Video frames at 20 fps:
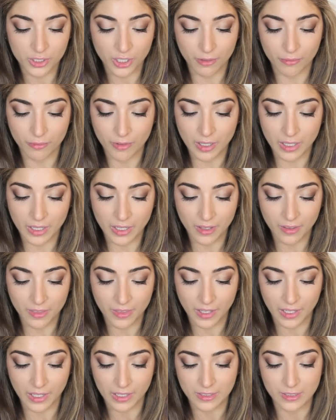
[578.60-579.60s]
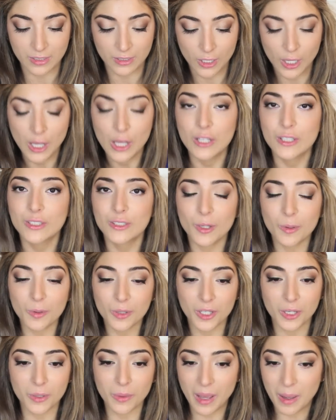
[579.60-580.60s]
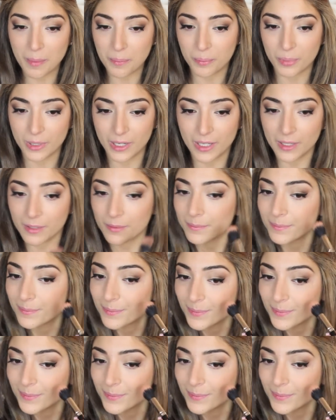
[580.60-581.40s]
which I really think is so cute and pretty.